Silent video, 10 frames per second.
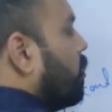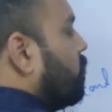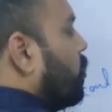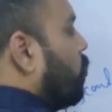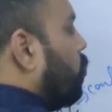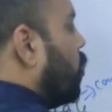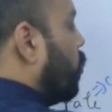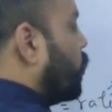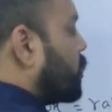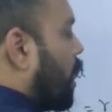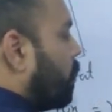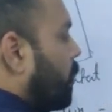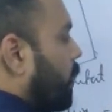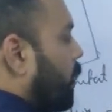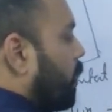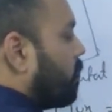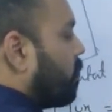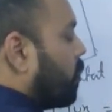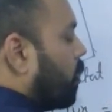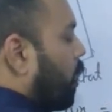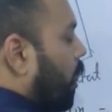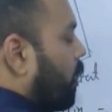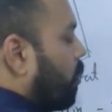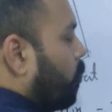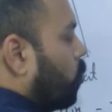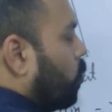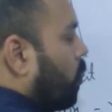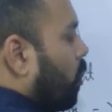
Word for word: 0 which can be written as NW